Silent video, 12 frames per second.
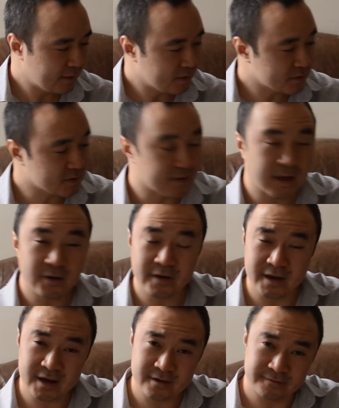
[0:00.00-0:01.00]
So now I
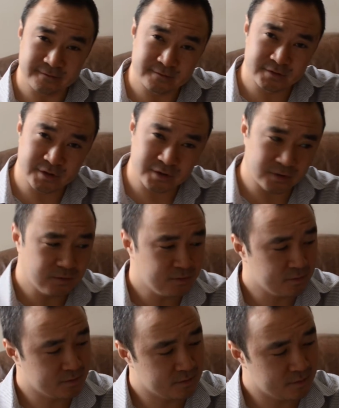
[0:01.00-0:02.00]
have do,
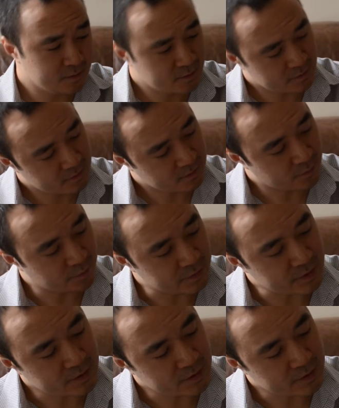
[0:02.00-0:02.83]
mi,